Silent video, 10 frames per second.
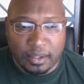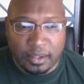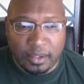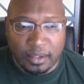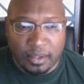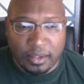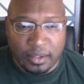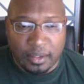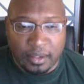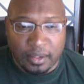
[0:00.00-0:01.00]

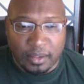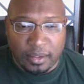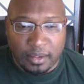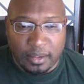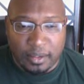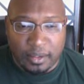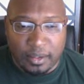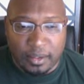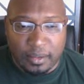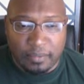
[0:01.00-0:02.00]

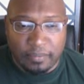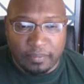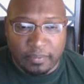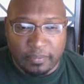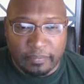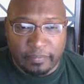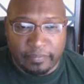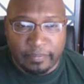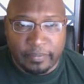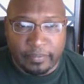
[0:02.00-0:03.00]

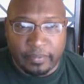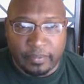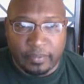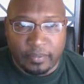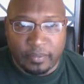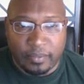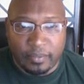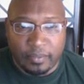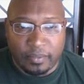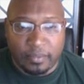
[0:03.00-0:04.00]

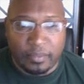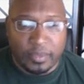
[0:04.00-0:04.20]
Nothing is said.